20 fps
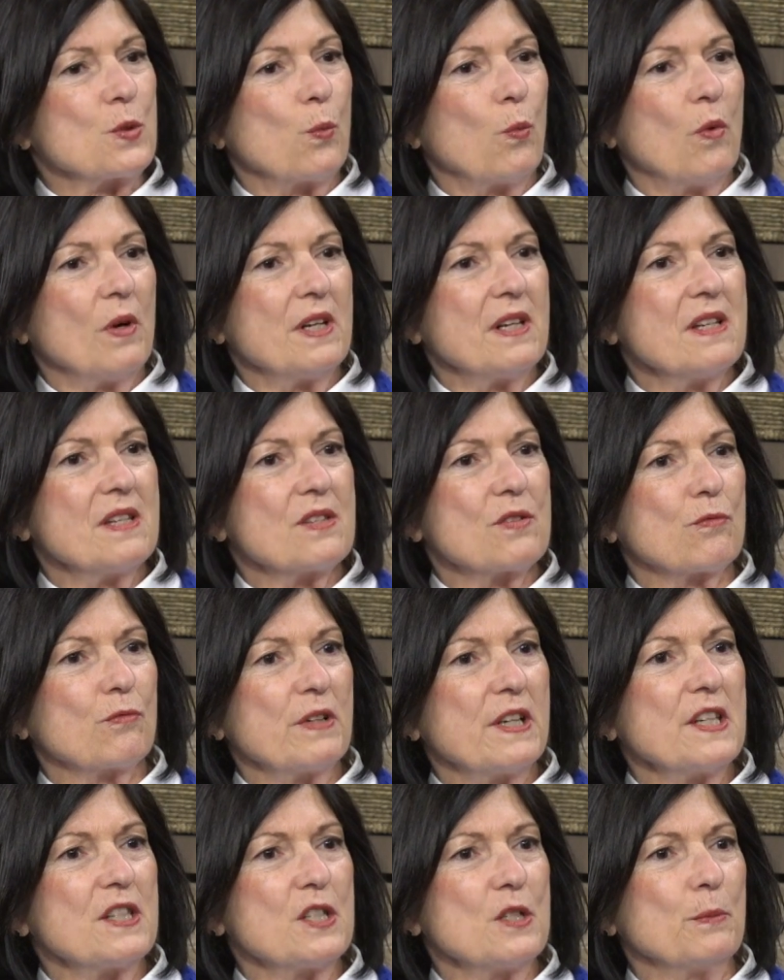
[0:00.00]
What is
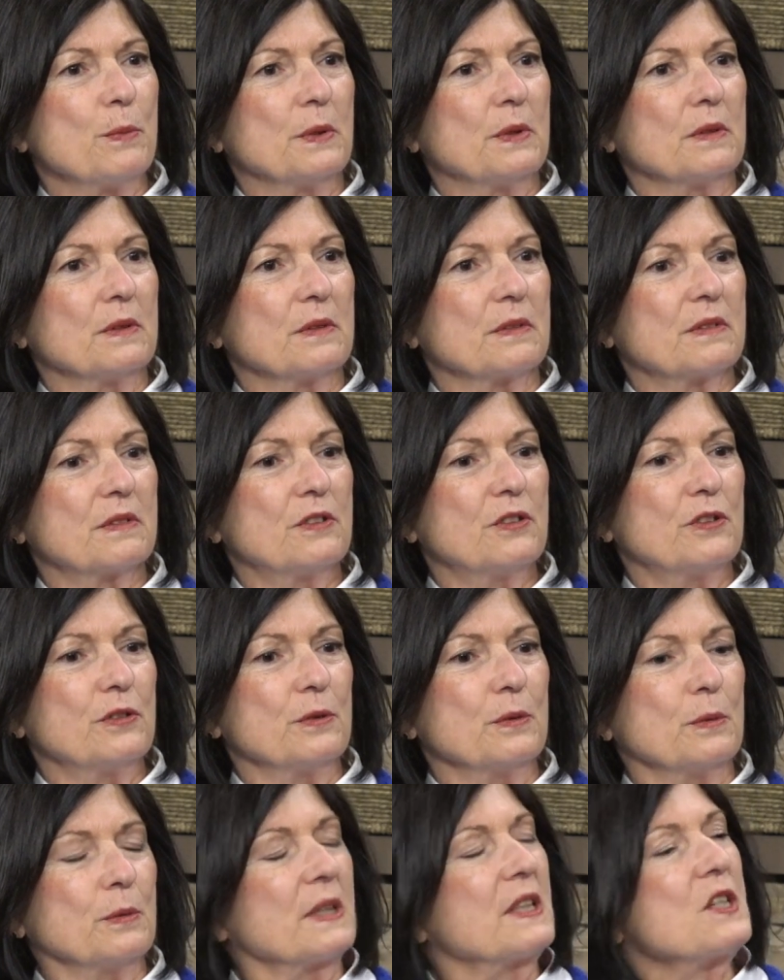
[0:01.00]
reasonable
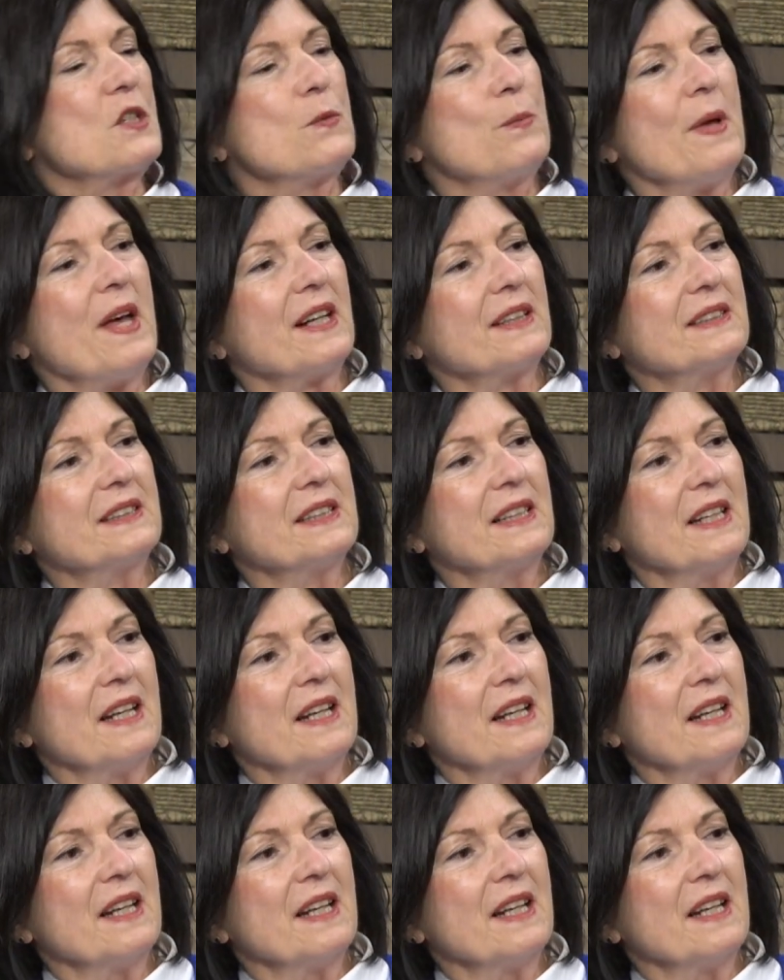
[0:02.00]
to expect